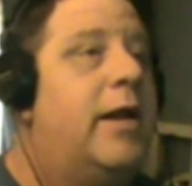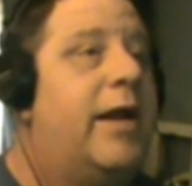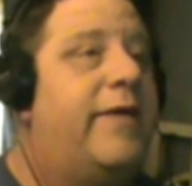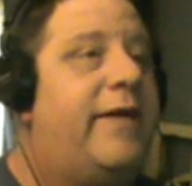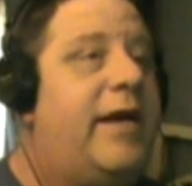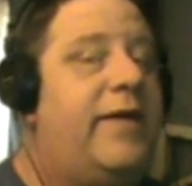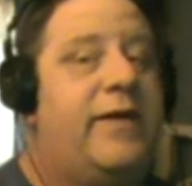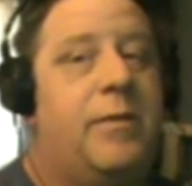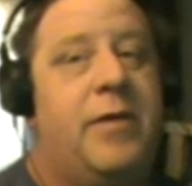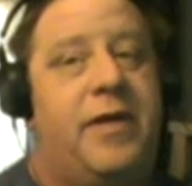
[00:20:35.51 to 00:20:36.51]
Now see,
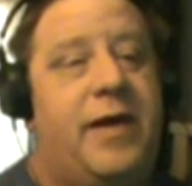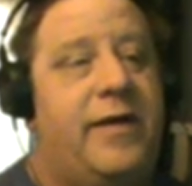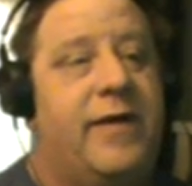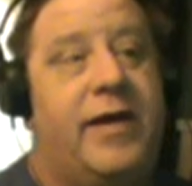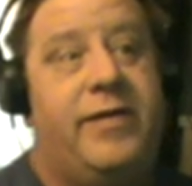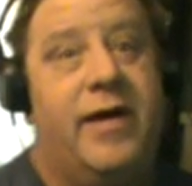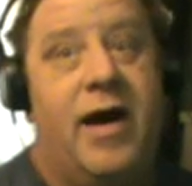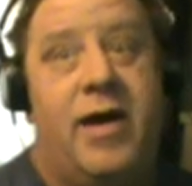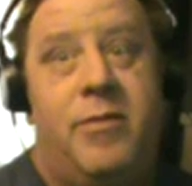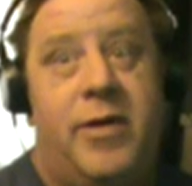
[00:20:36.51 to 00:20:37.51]
some of the things like
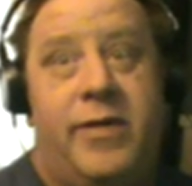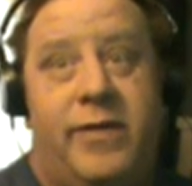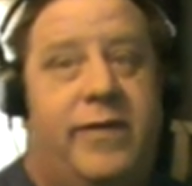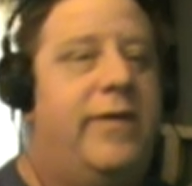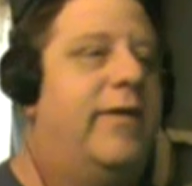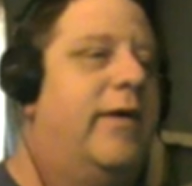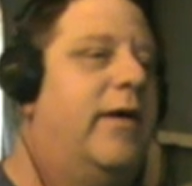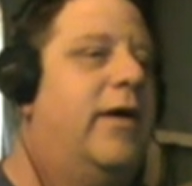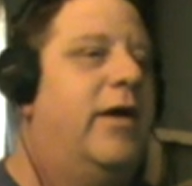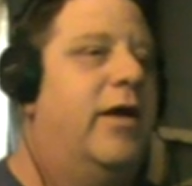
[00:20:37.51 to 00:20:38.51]
diamonds.
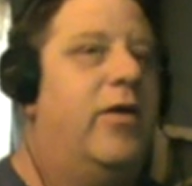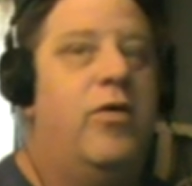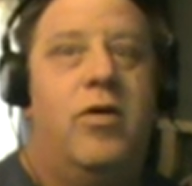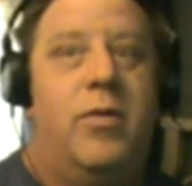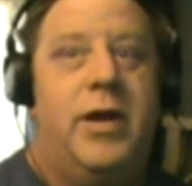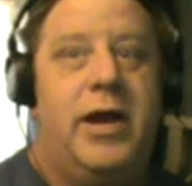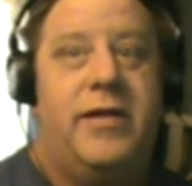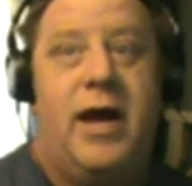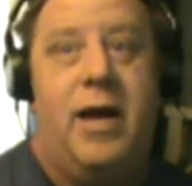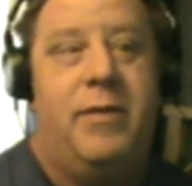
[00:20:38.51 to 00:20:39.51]
Like, ooh, I want to
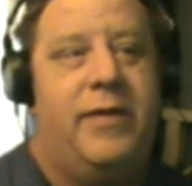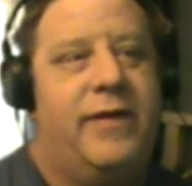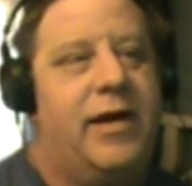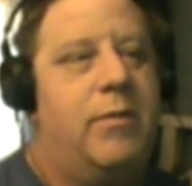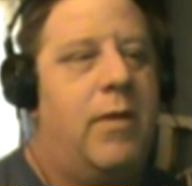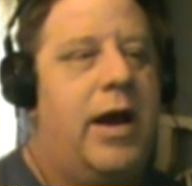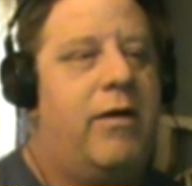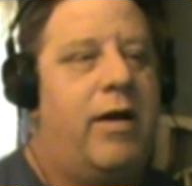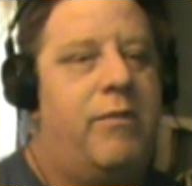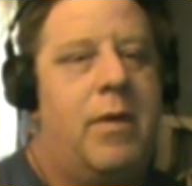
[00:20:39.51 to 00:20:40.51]
get diamonds like in
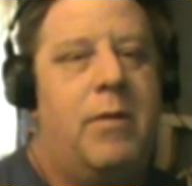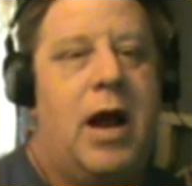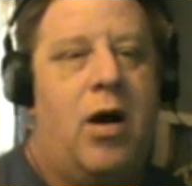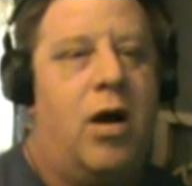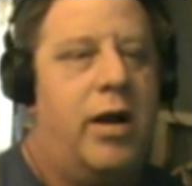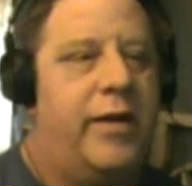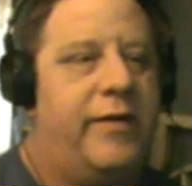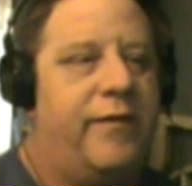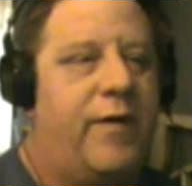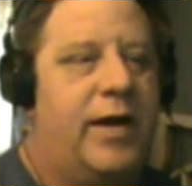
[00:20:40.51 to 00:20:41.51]
Minecraft. Remember how hard it
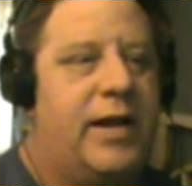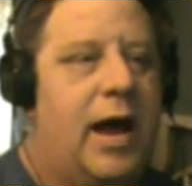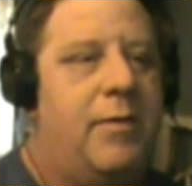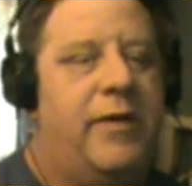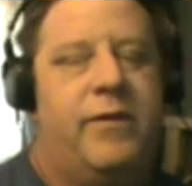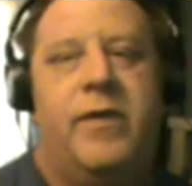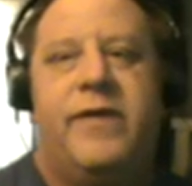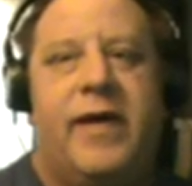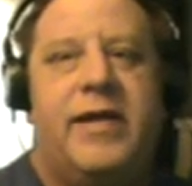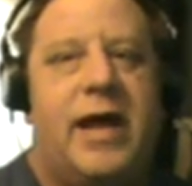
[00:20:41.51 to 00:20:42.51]
is to find diamonds? Well,
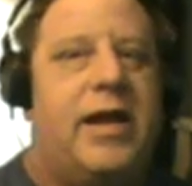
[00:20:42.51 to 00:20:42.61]
it's like